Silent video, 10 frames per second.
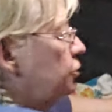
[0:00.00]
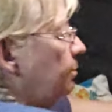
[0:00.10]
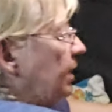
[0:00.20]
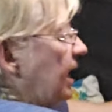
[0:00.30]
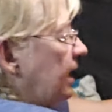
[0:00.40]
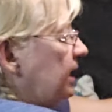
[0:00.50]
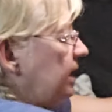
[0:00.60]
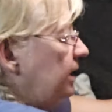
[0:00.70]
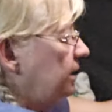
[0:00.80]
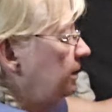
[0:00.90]
your bag
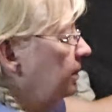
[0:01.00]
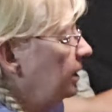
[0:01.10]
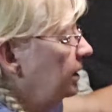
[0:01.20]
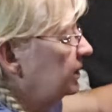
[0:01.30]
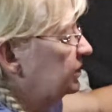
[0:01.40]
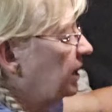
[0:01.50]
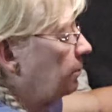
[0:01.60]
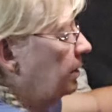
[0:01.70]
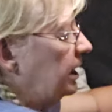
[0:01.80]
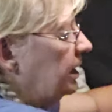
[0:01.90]
in. It's
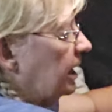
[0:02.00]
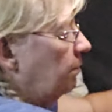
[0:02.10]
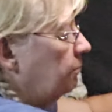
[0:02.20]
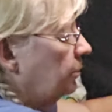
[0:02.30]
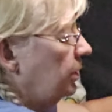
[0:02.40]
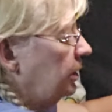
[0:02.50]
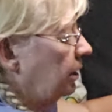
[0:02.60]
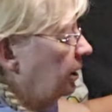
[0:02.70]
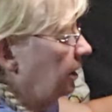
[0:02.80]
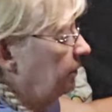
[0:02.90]
already got one
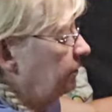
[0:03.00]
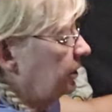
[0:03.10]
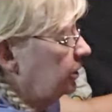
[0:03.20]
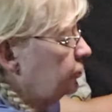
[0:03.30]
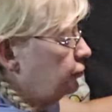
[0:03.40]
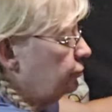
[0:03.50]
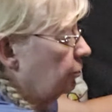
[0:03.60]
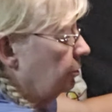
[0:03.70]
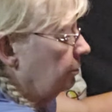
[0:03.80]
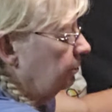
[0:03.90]
of the
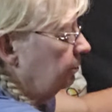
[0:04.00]
Assure